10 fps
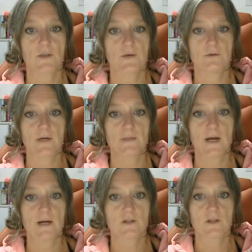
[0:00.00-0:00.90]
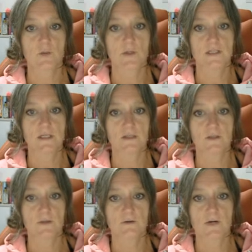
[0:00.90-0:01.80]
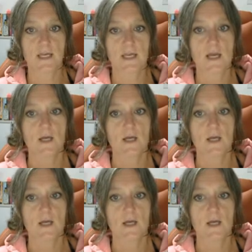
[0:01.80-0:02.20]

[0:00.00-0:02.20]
£3.23